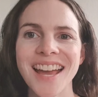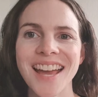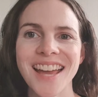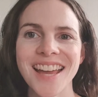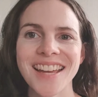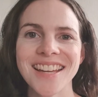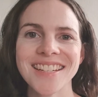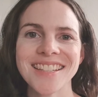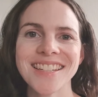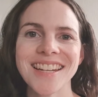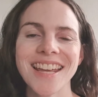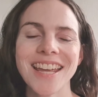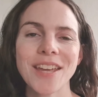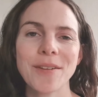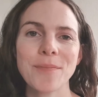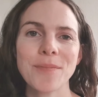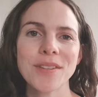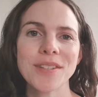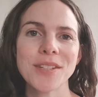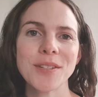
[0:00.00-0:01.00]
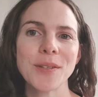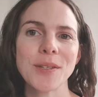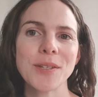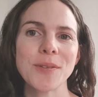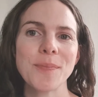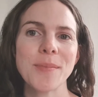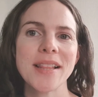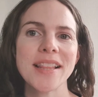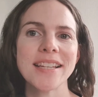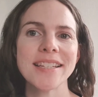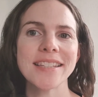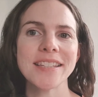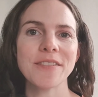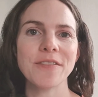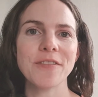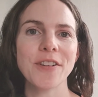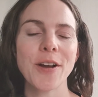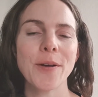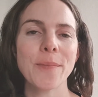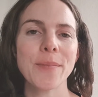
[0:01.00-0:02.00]
Hey team, this is Melissa
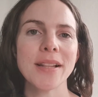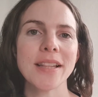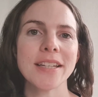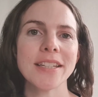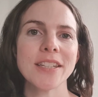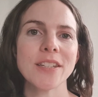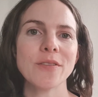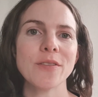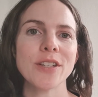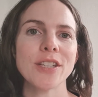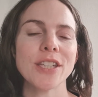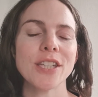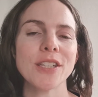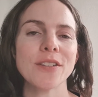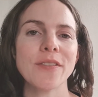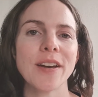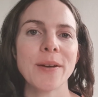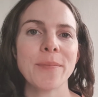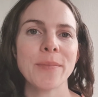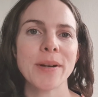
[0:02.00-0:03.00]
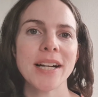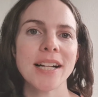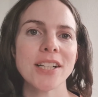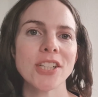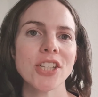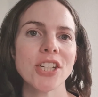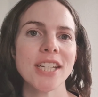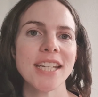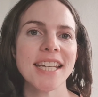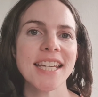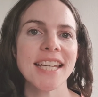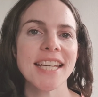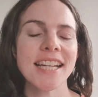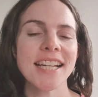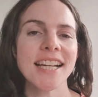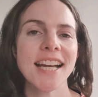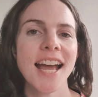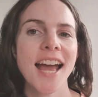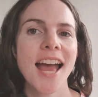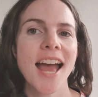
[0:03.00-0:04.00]
from Melissa vs Fibromyalgia here